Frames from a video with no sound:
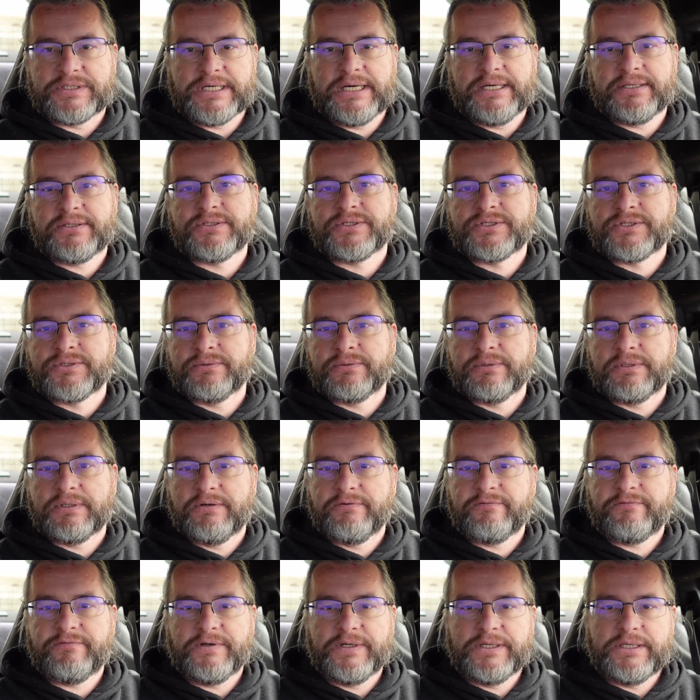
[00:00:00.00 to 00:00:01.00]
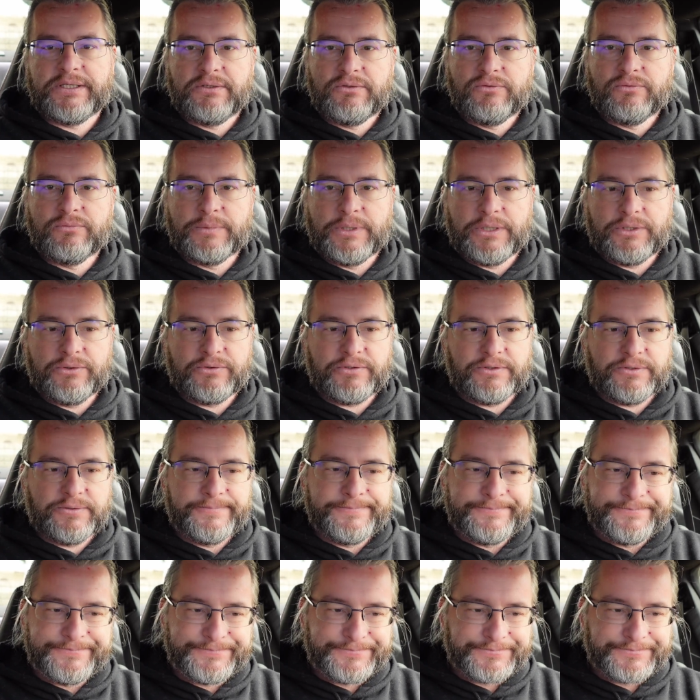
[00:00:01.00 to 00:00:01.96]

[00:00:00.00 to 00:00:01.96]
I had to find a new motor.